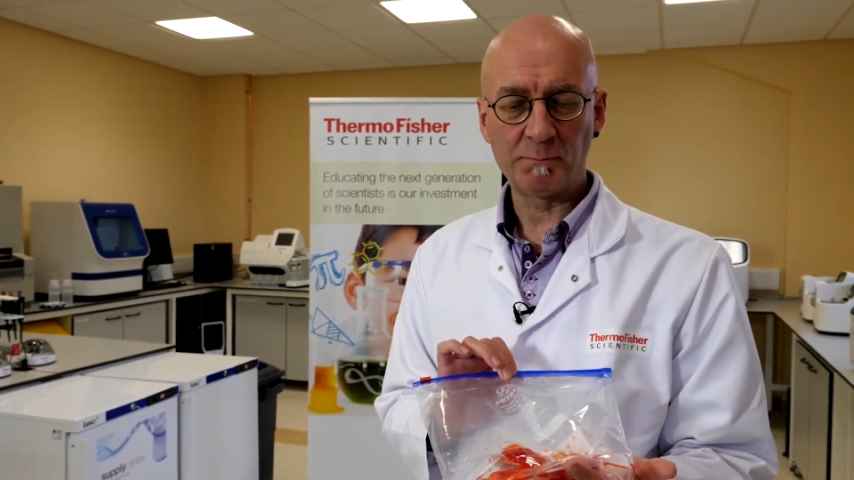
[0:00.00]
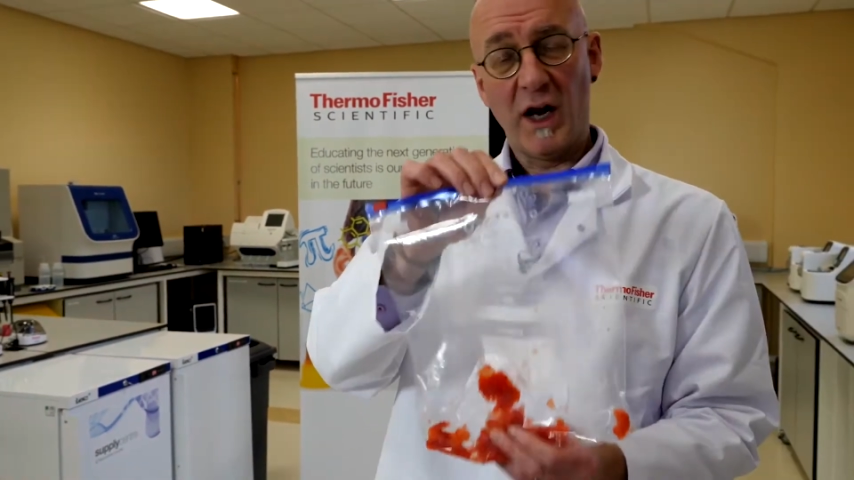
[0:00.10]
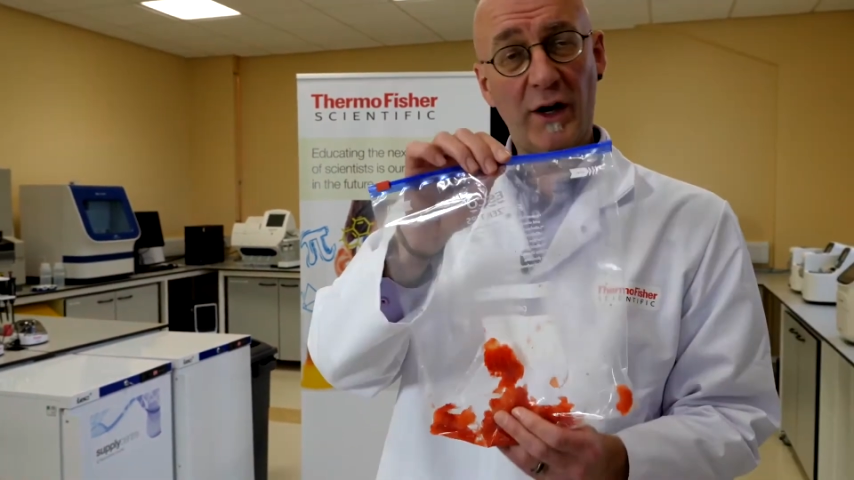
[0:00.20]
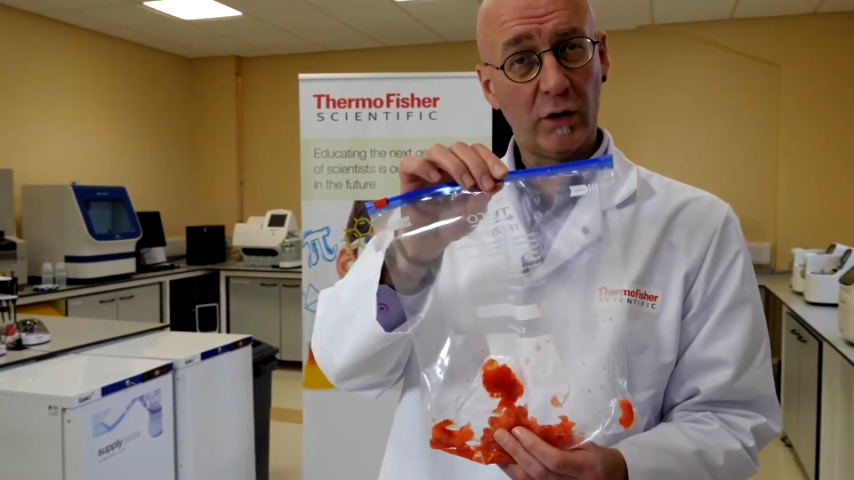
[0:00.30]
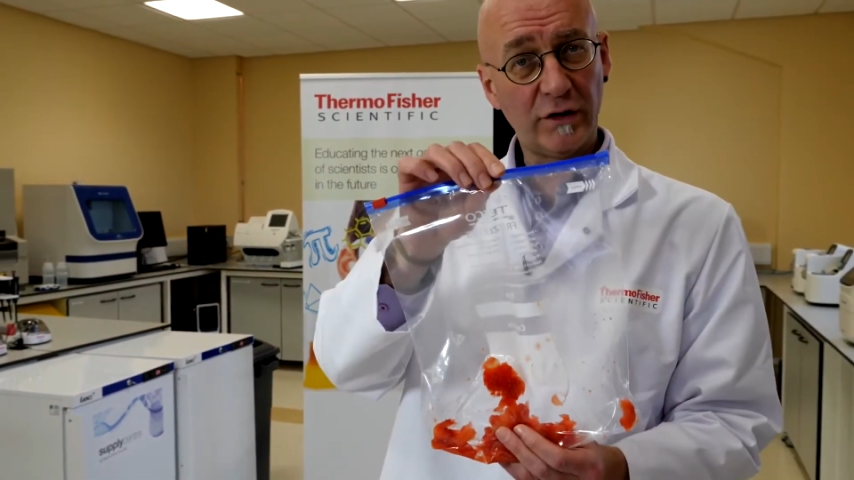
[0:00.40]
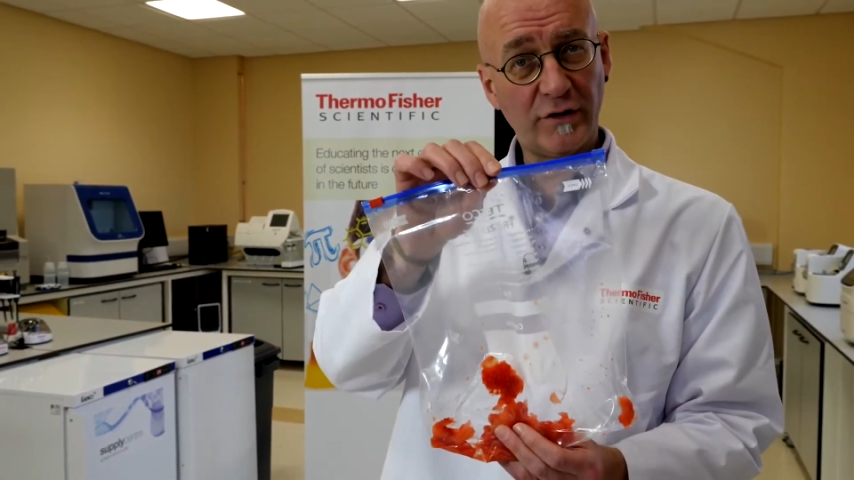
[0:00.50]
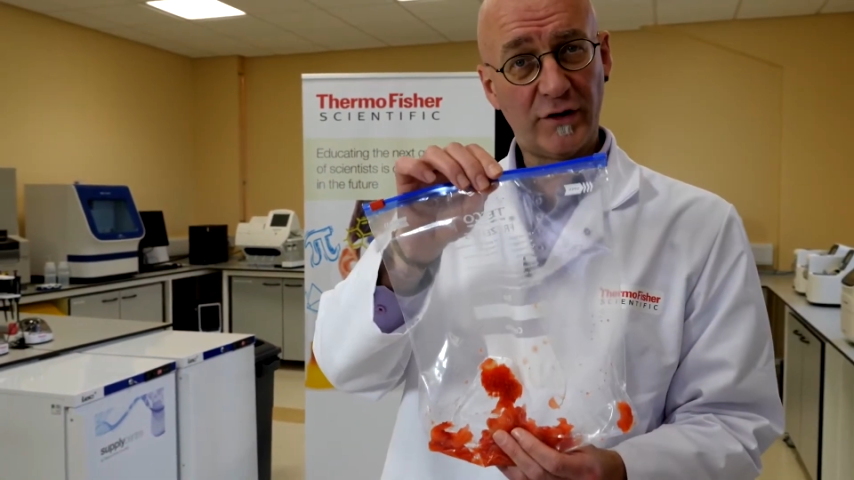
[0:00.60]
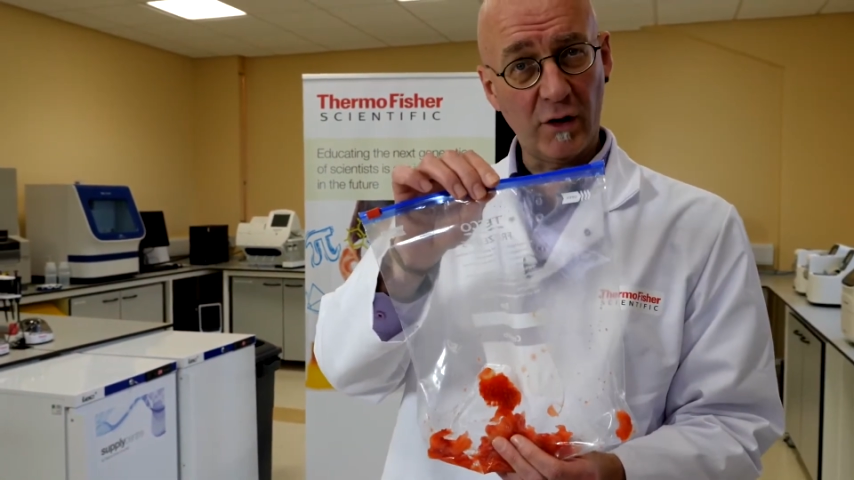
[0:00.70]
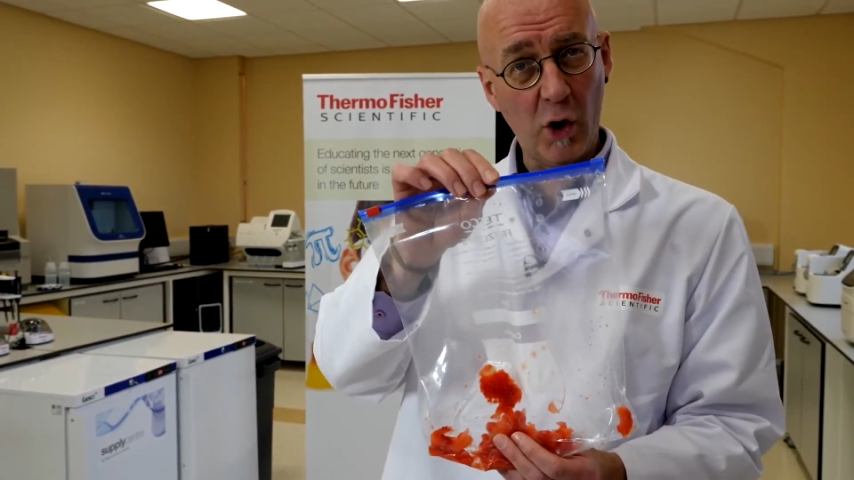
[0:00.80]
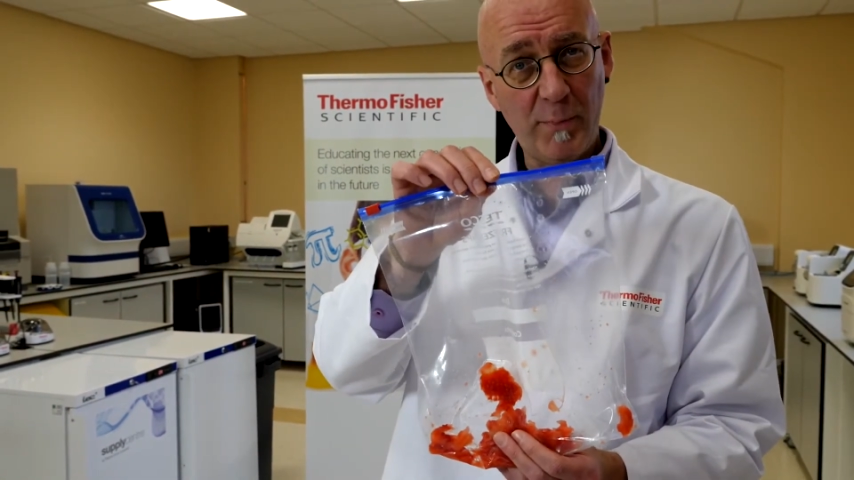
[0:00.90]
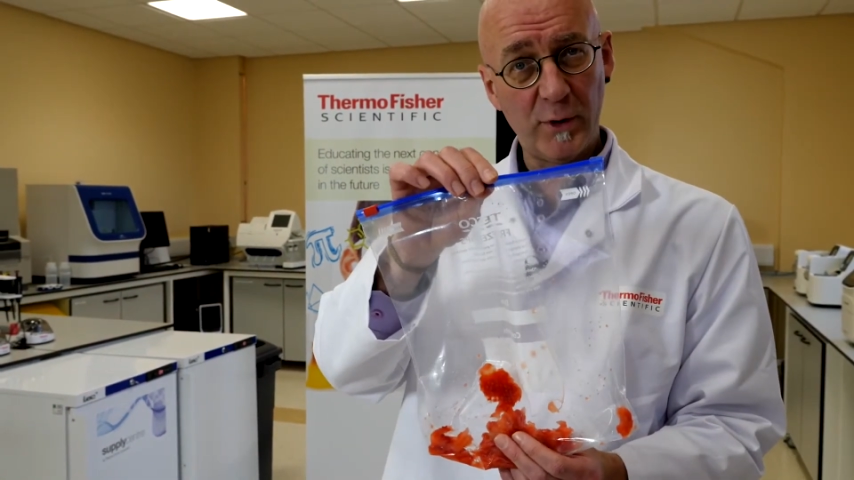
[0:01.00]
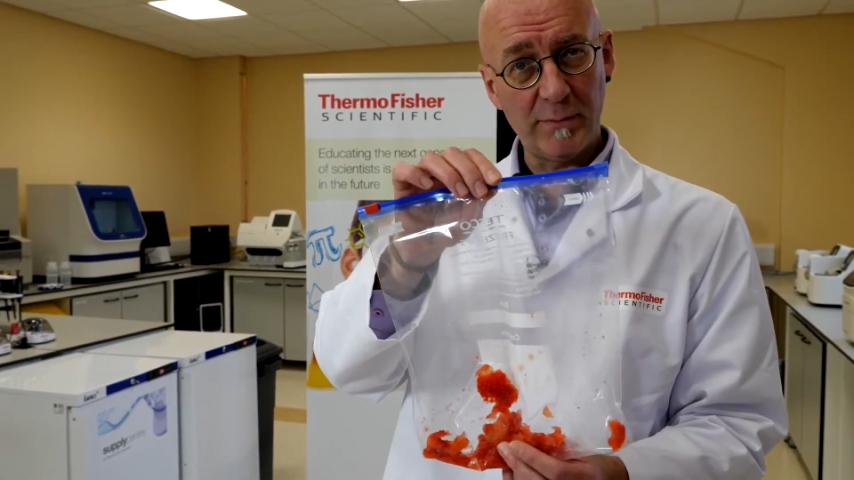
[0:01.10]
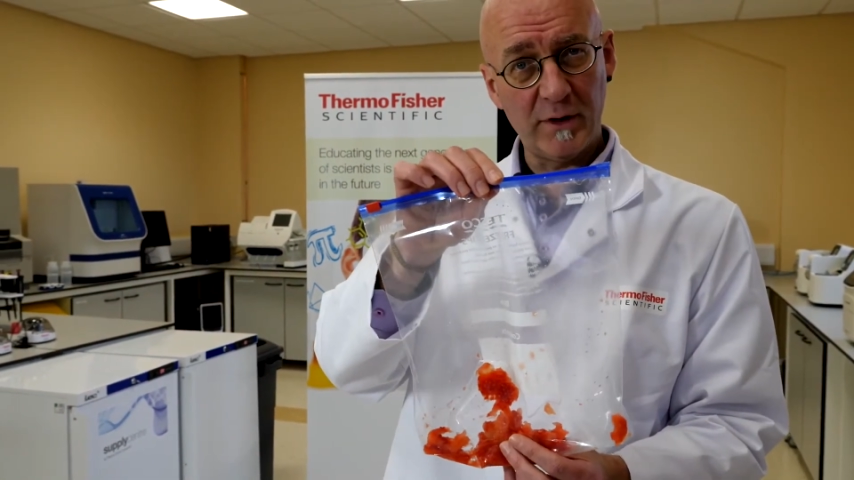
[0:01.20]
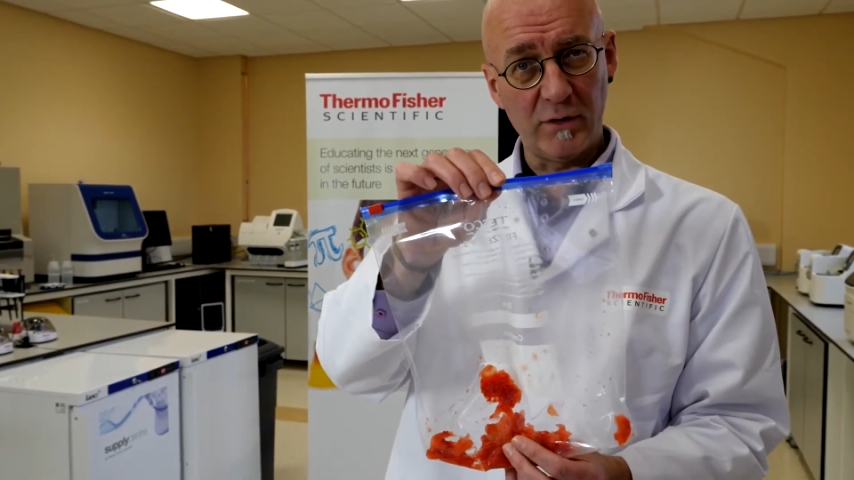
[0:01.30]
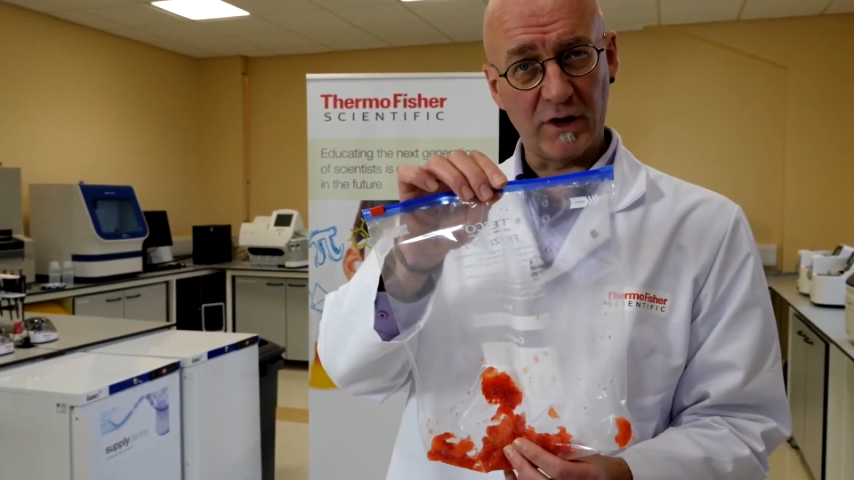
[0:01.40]
In order to open up
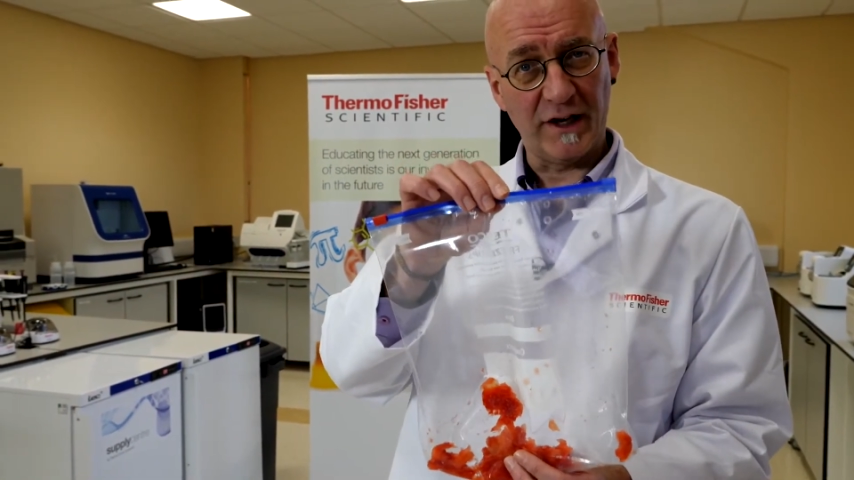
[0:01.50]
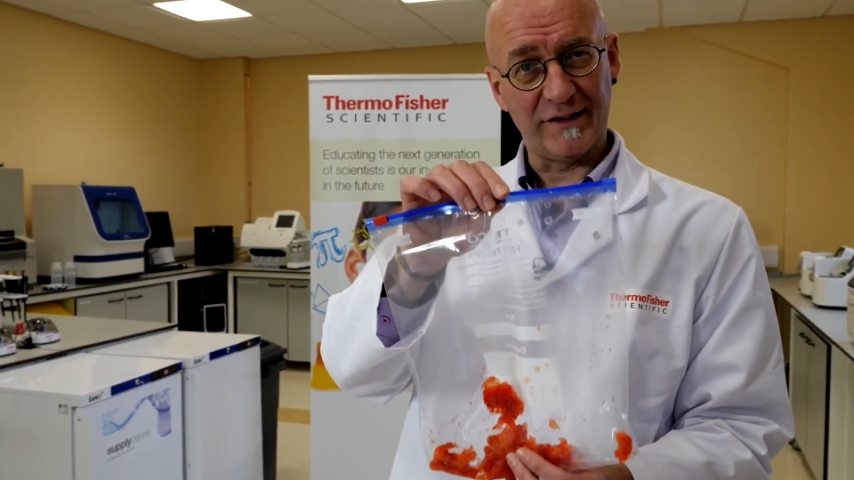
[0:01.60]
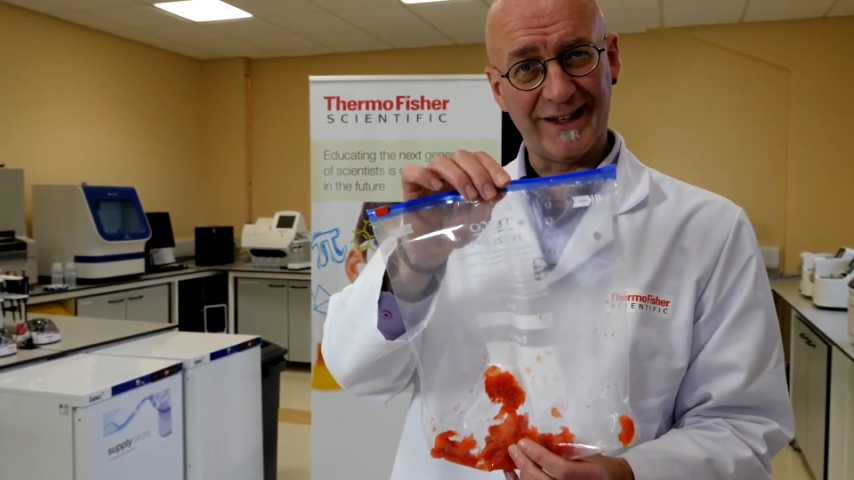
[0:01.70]
the nucleus